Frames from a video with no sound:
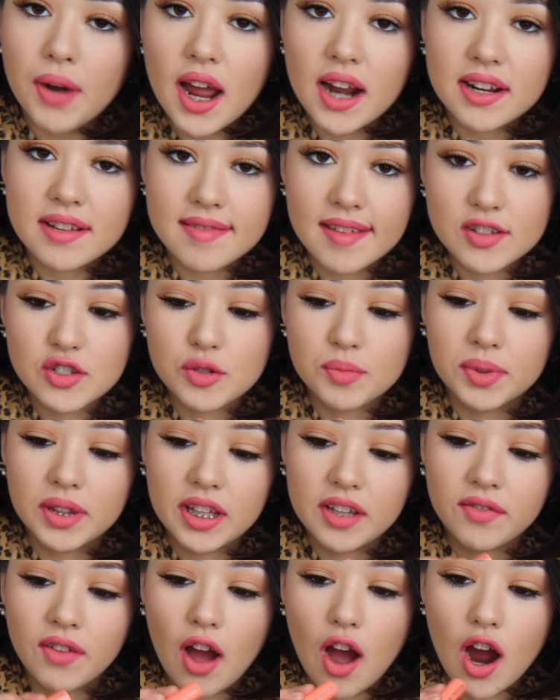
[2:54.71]
products, I do
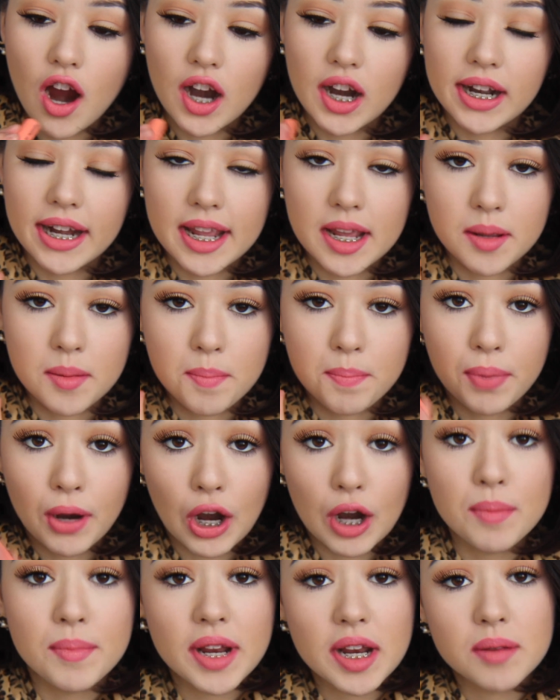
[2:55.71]
believe, are a
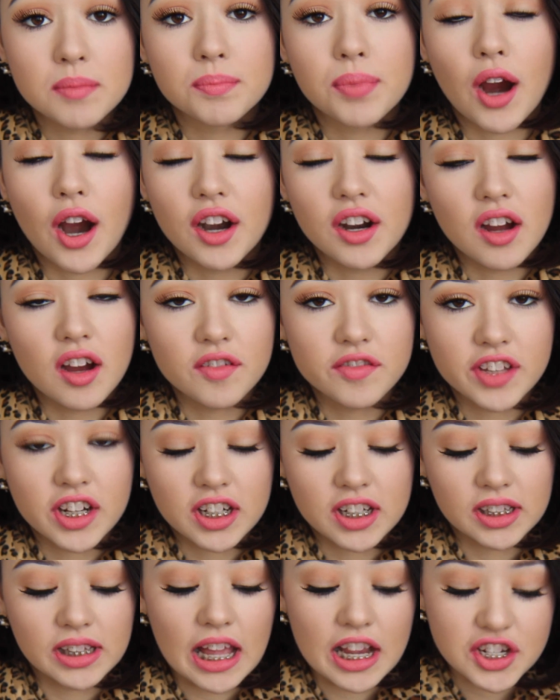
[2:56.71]
permanent part of
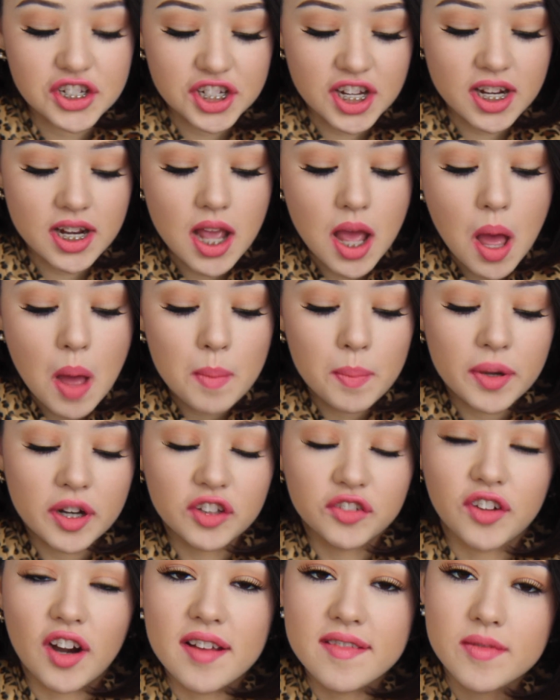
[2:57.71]
their collection, but
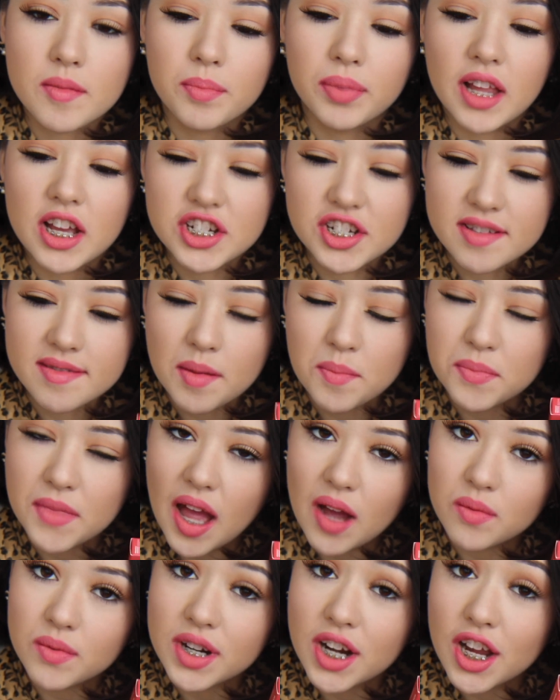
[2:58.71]
as far as the blushes, I'm not